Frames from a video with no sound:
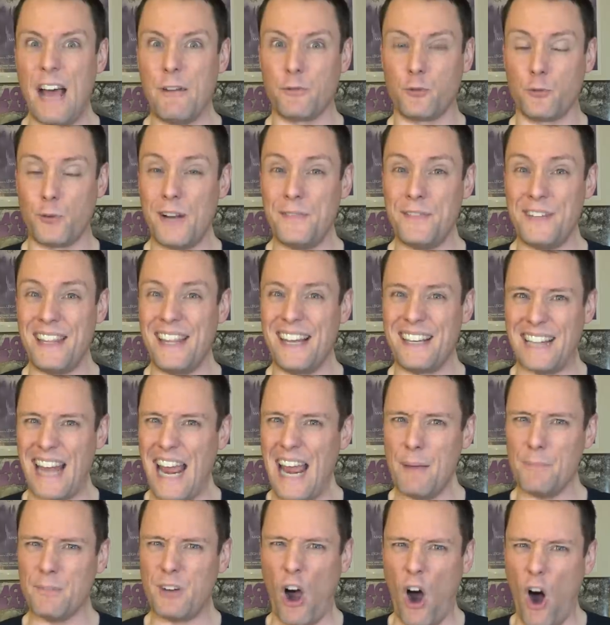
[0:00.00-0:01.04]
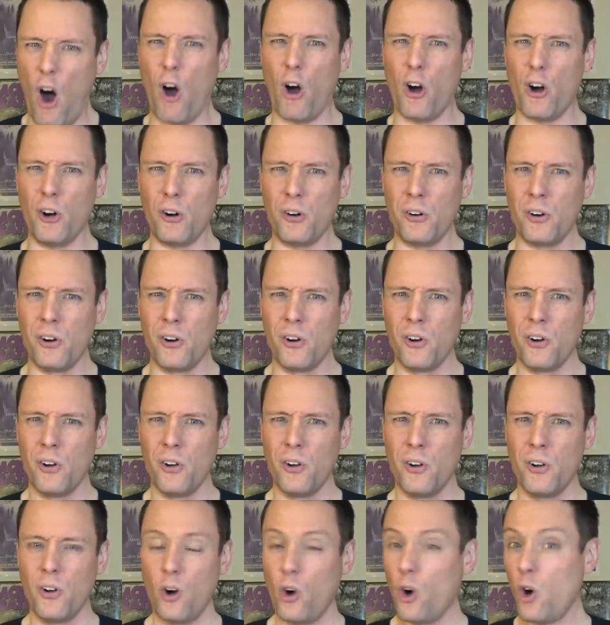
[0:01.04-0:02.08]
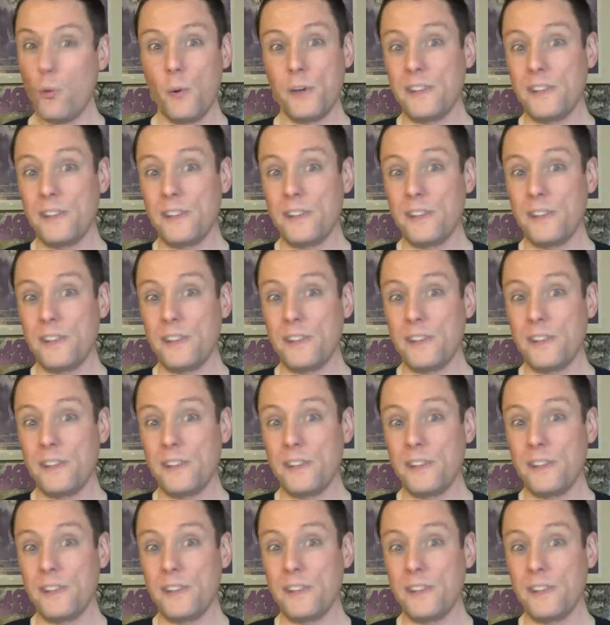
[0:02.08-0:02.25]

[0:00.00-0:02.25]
have driven the damn car? Or